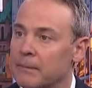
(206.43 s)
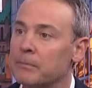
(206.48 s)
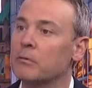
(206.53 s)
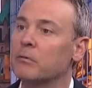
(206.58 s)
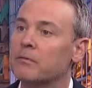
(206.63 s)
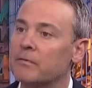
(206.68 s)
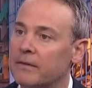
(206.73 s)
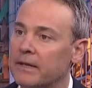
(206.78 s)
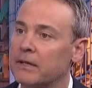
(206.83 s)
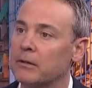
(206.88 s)

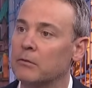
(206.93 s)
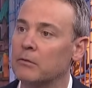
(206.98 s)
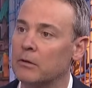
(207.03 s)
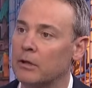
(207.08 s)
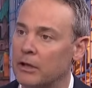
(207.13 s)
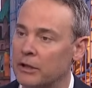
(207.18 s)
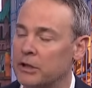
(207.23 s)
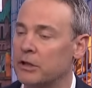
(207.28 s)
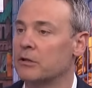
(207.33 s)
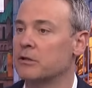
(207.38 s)
People
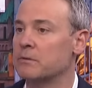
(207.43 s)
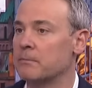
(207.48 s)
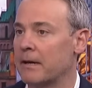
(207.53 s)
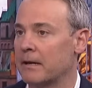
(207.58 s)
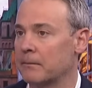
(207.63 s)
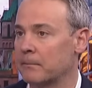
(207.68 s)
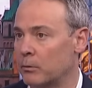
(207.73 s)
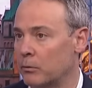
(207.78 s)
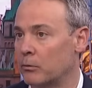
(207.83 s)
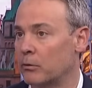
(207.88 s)
feel a huge
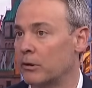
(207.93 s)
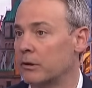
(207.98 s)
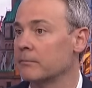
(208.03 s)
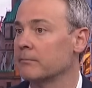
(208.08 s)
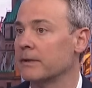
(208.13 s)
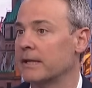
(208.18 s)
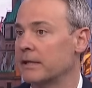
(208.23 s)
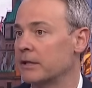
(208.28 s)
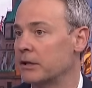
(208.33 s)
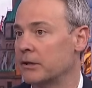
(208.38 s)
amount
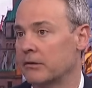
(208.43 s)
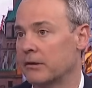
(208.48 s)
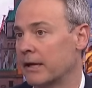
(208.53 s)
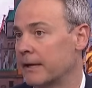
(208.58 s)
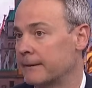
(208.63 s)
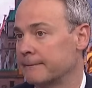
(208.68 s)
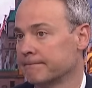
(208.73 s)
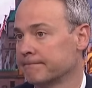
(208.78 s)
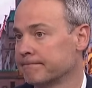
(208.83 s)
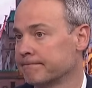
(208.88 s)
poorer in the
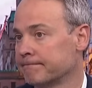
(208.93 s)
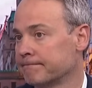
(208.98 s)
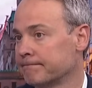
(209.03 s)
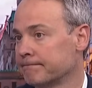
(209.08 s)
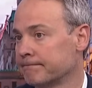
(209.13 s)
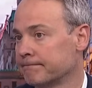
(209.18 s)
UK.